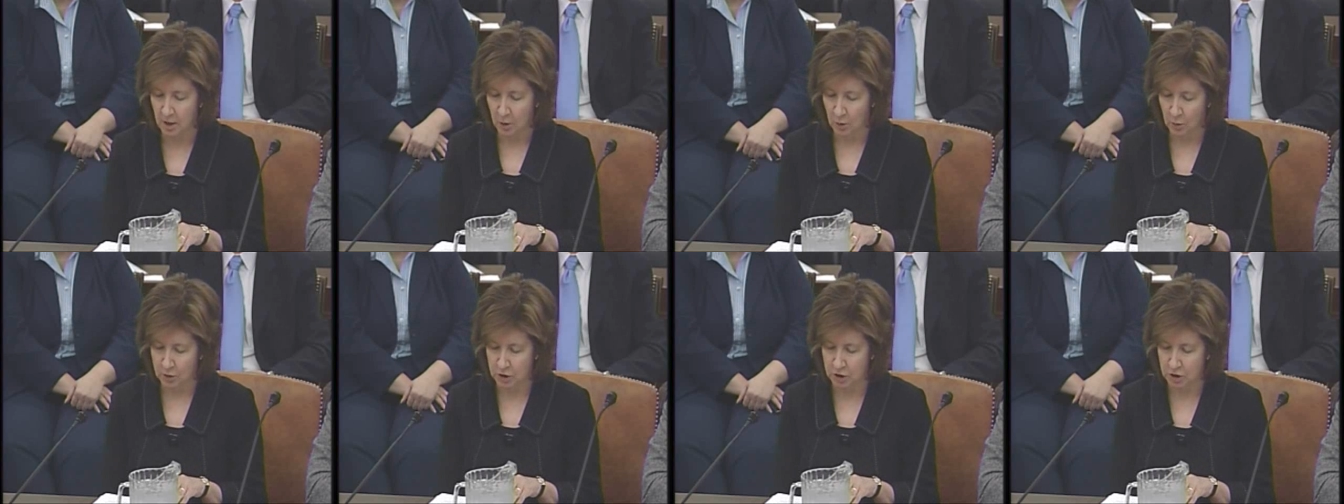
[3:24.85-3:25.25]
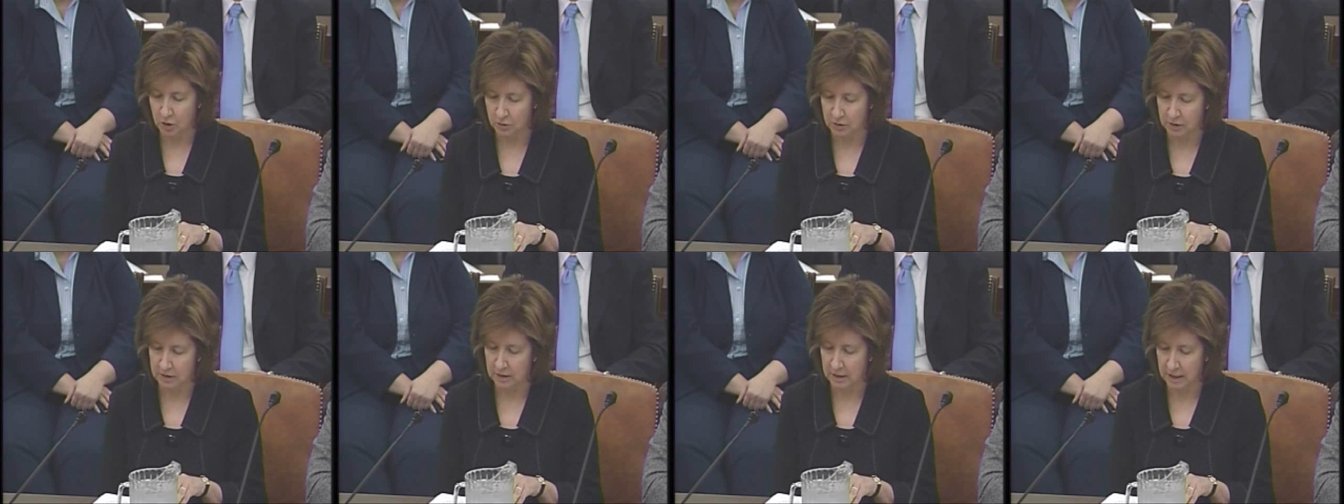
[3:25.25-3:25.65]
which
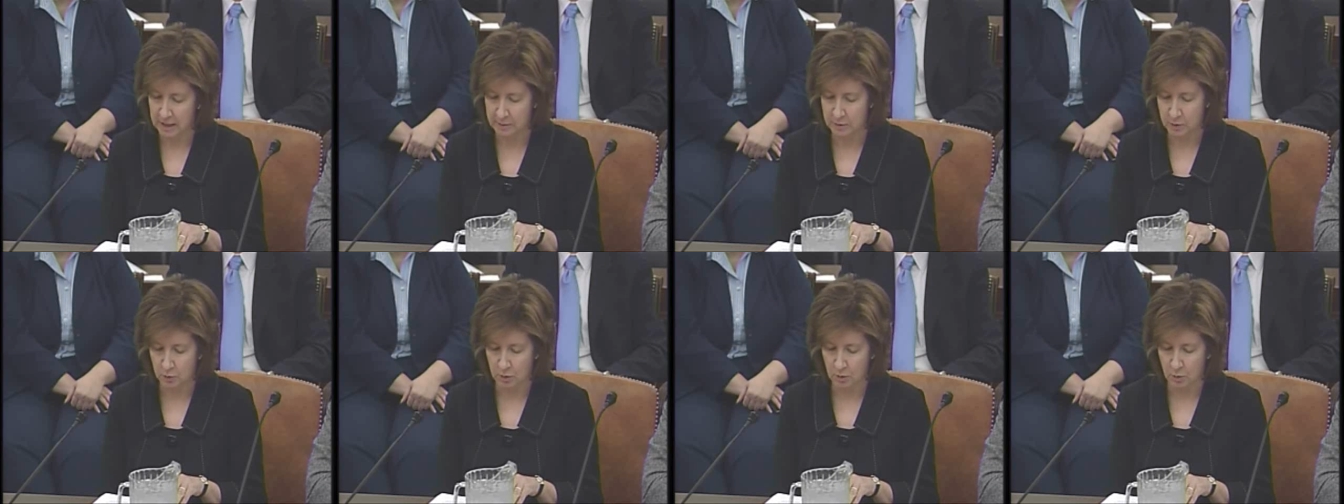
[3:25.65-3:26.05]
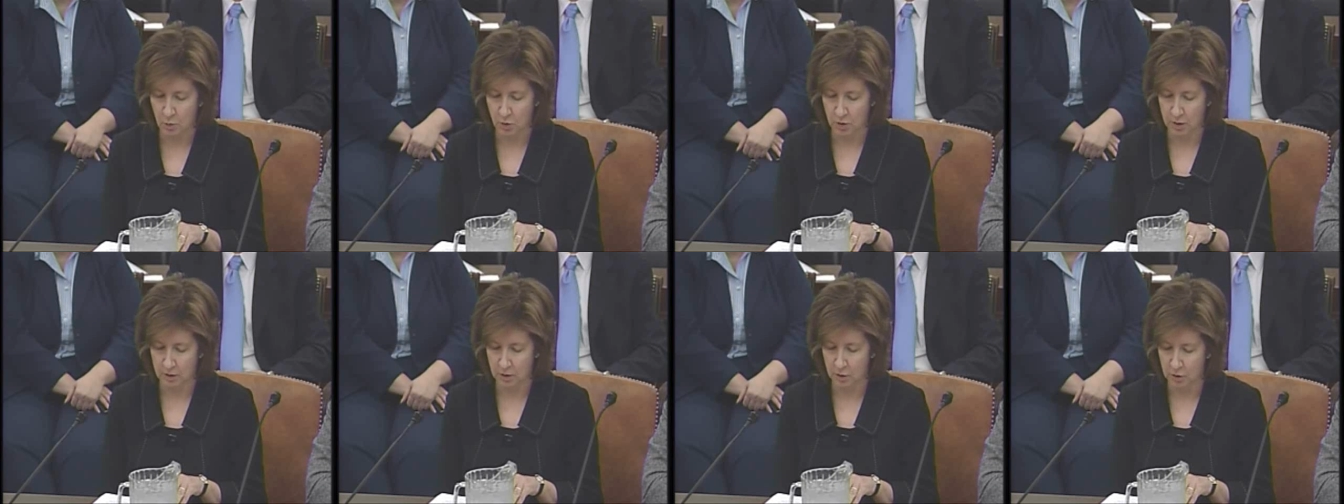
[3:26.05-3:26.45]
showed that claims were
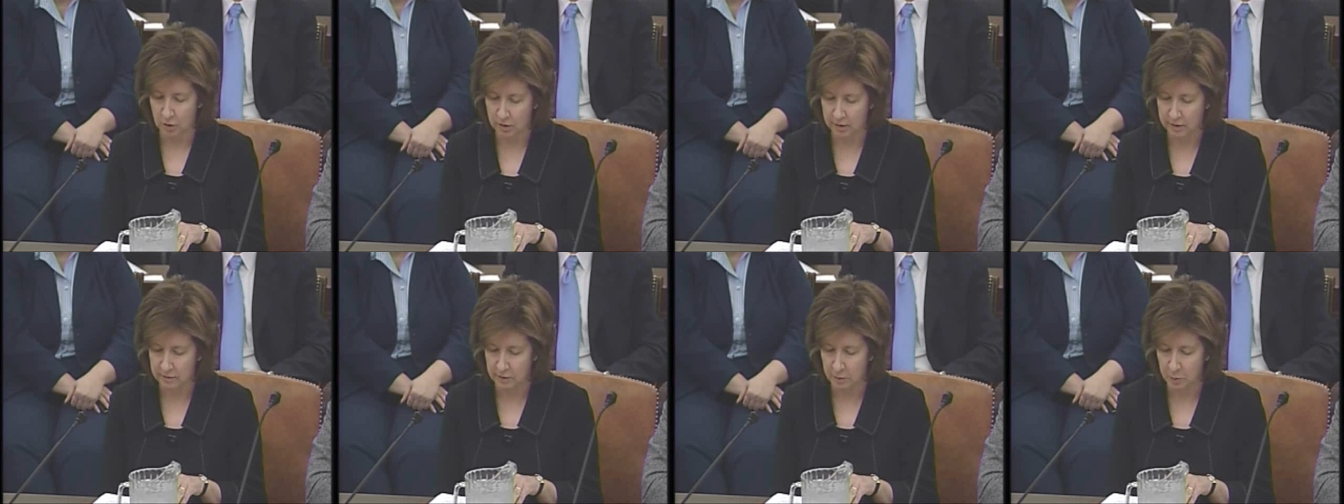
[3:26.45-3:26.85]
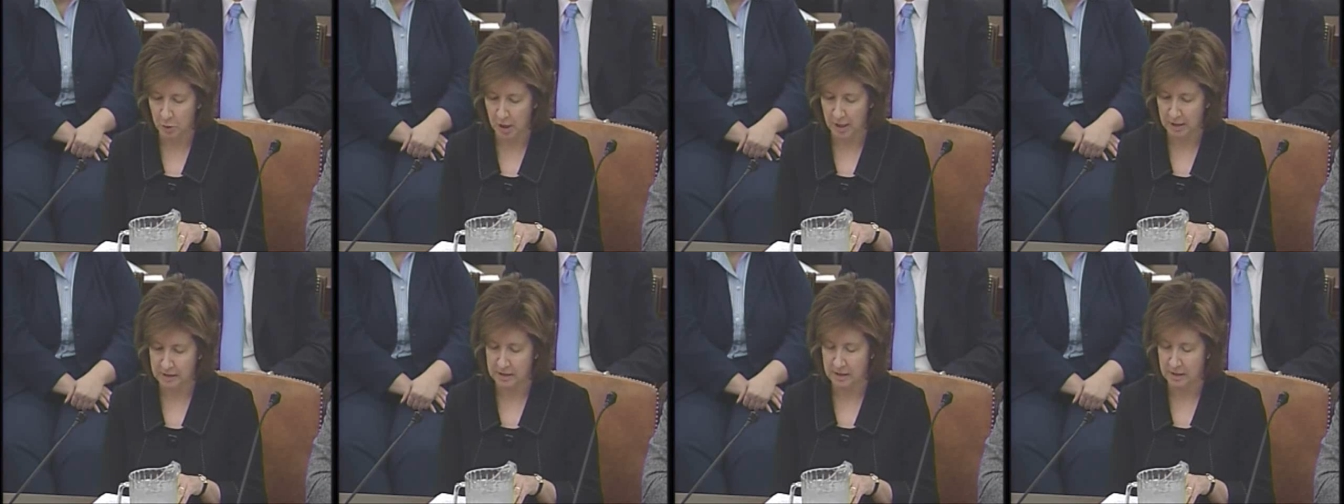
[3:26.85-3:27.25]
awarded earlier in the
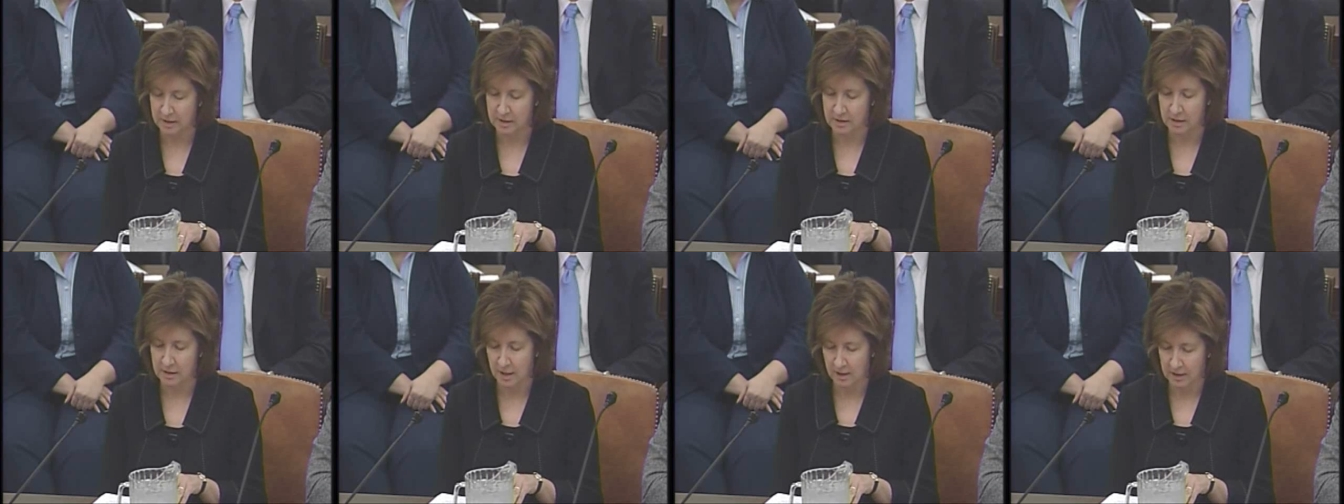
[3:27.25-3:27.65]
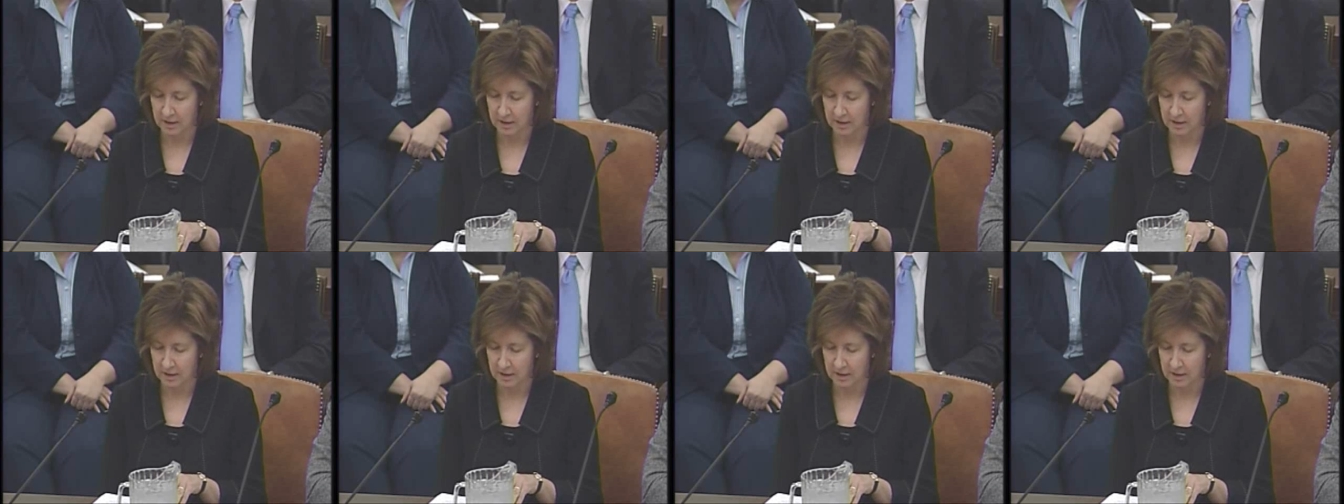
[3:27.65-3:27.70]
process,